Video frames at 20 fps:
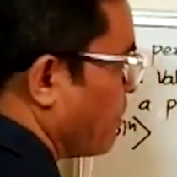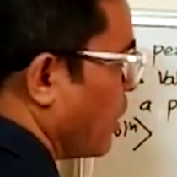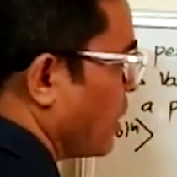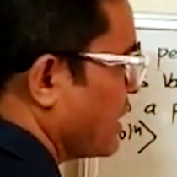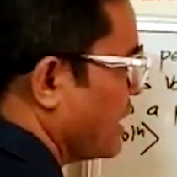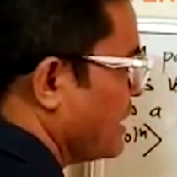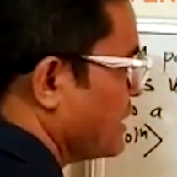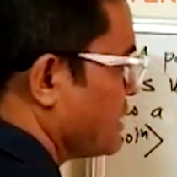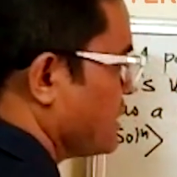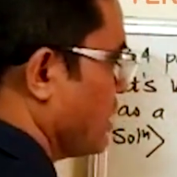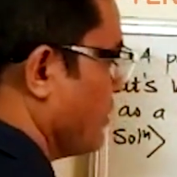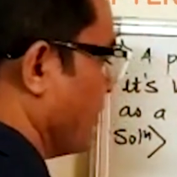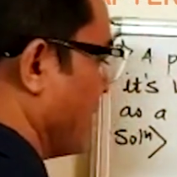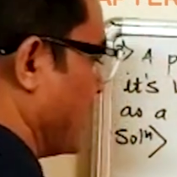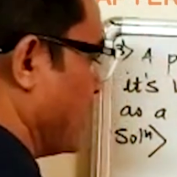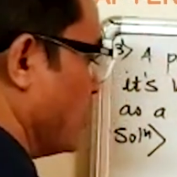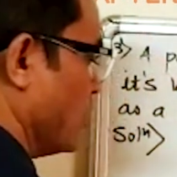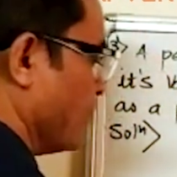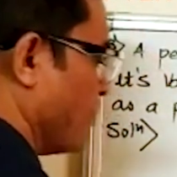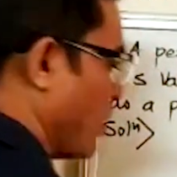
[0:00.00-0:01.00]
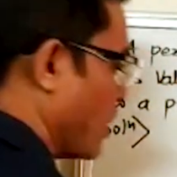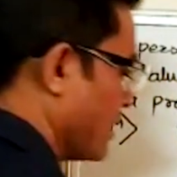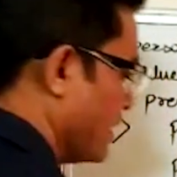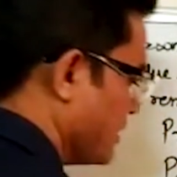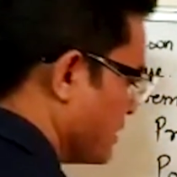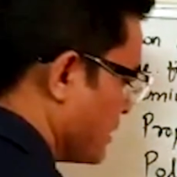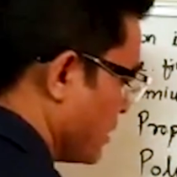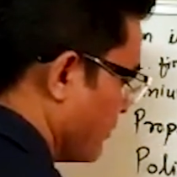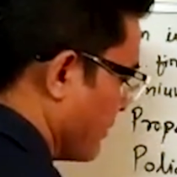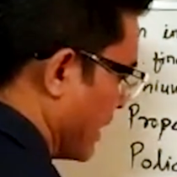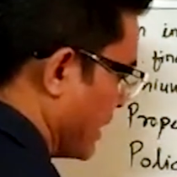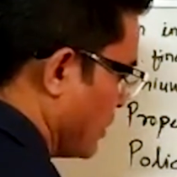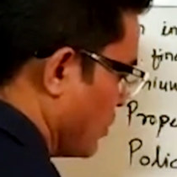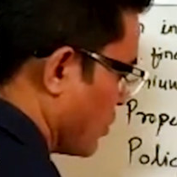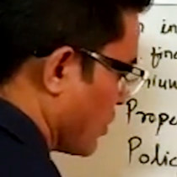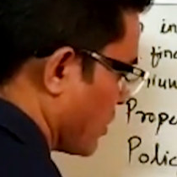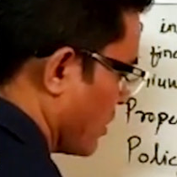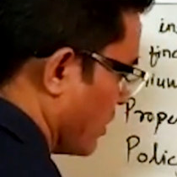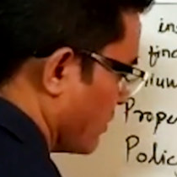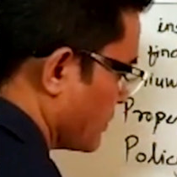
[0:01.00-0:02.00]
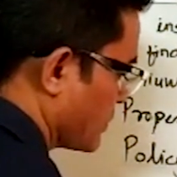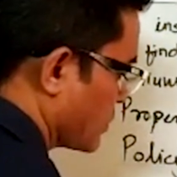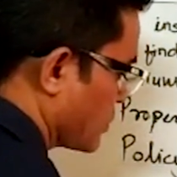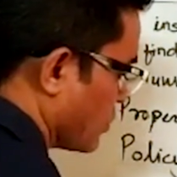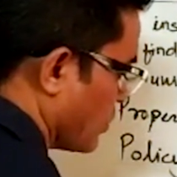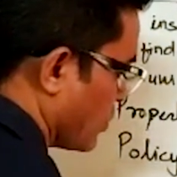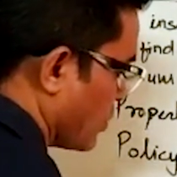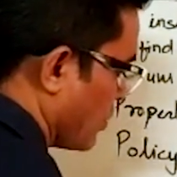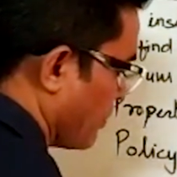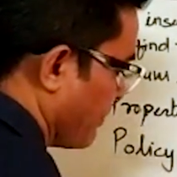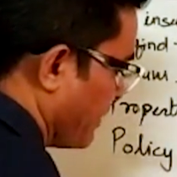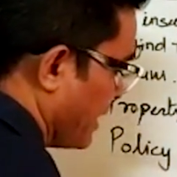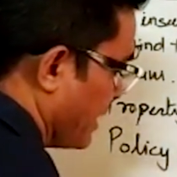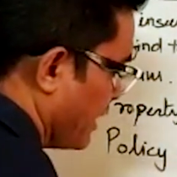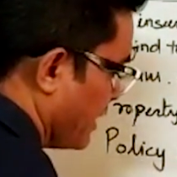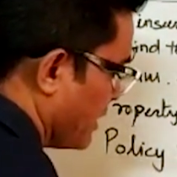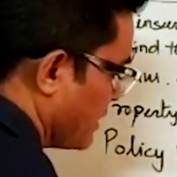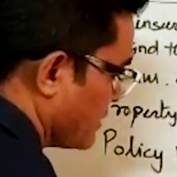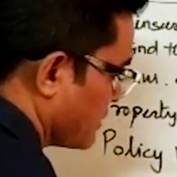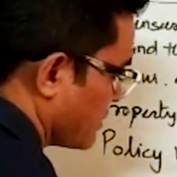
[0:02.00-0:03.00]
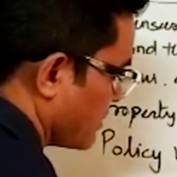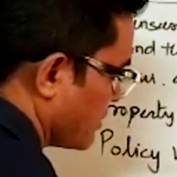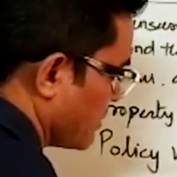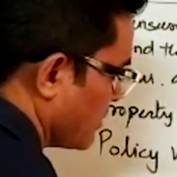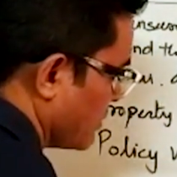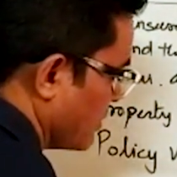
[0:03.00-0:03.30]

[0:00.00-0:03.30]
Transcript: policy value comes to rupees